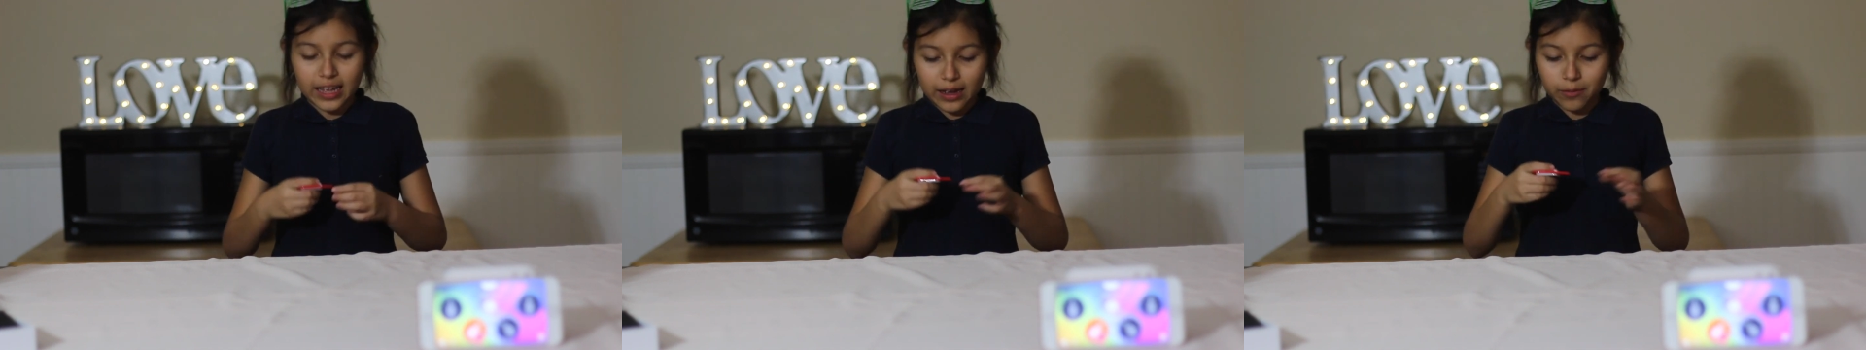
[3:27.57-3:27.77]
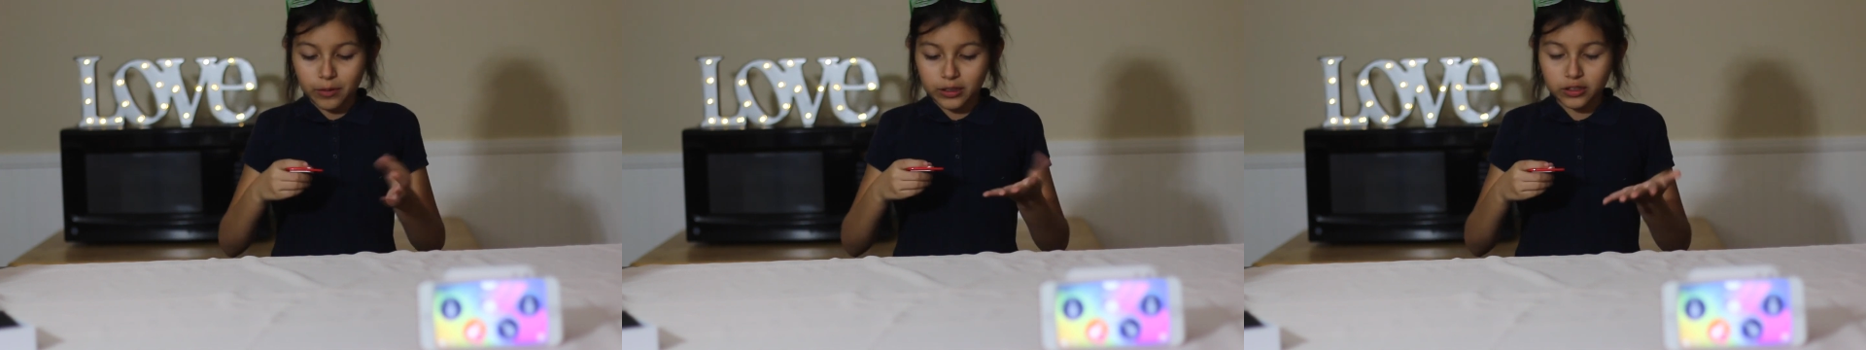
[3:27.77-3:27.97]

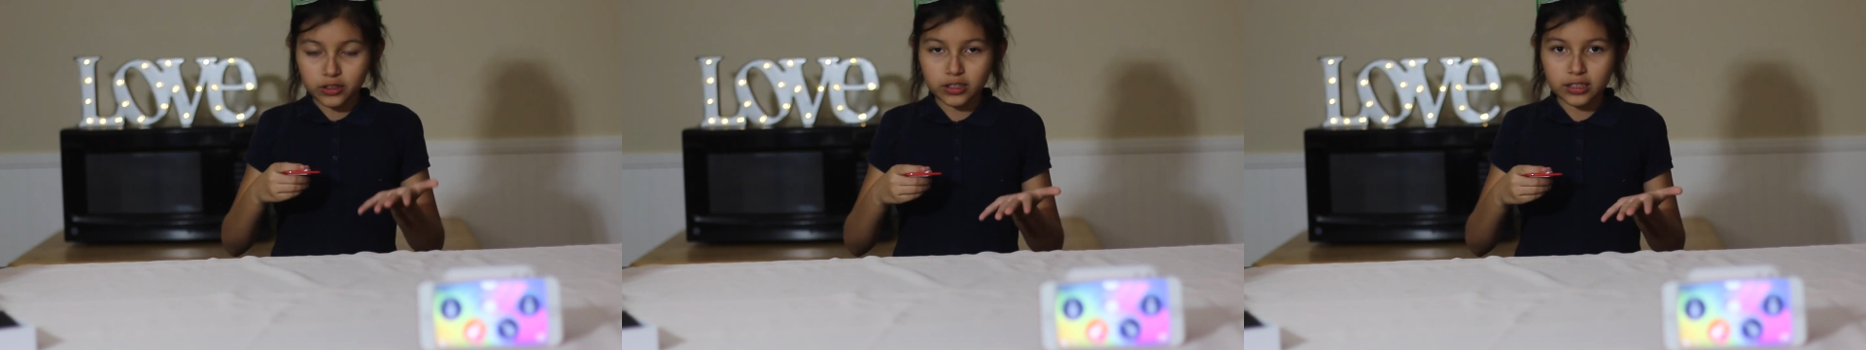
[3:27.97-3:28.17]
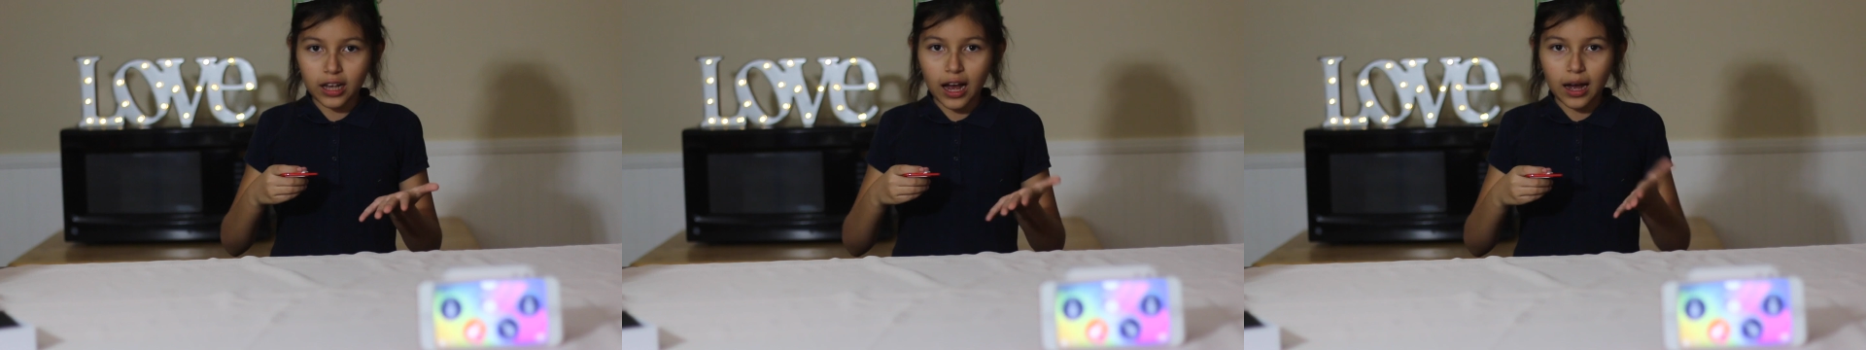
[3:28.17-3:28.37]
and when you
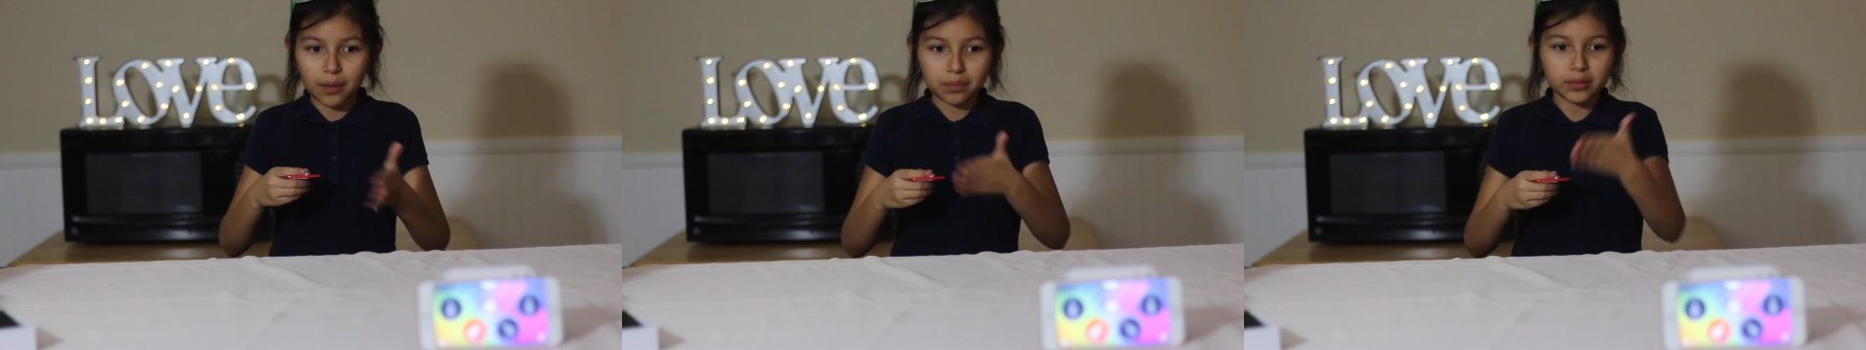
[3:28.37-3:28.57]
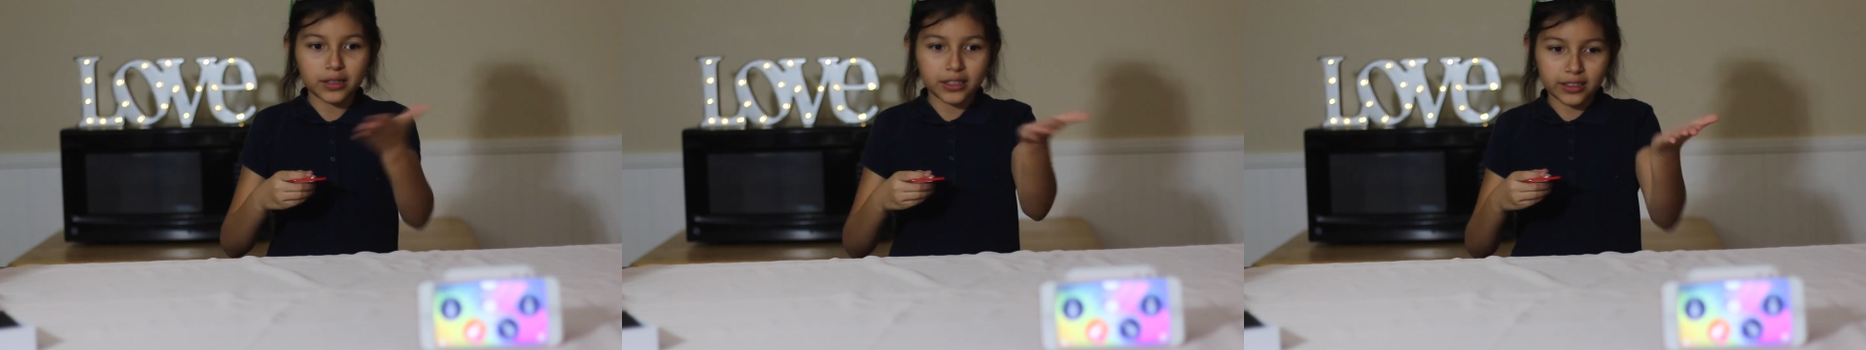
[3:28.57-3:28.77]

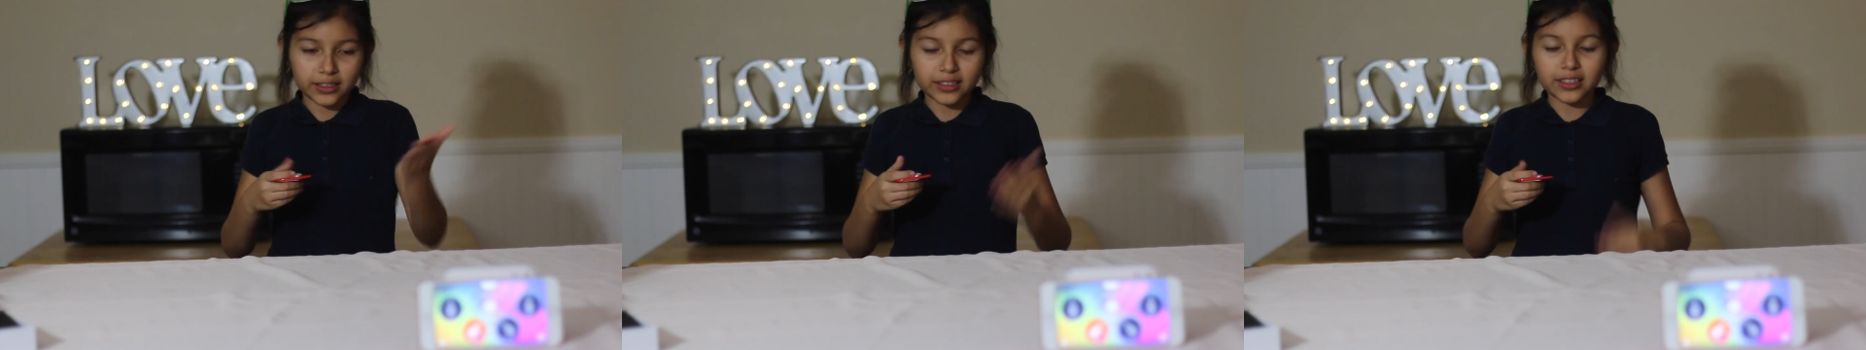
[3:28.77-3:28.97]
stop, it'll